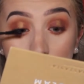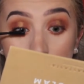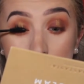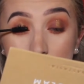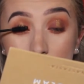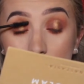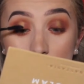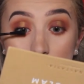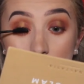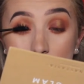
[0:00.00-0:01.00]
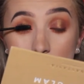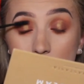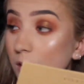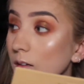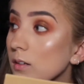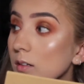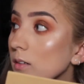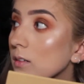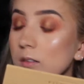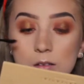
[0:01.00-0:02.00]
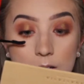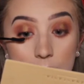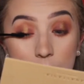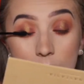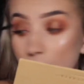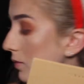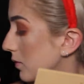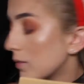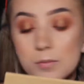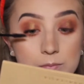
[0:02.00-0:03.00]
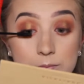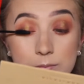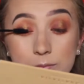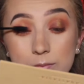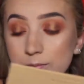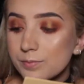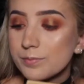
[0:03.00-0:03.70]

Not really that good, but I just put it on so that there's something there for when I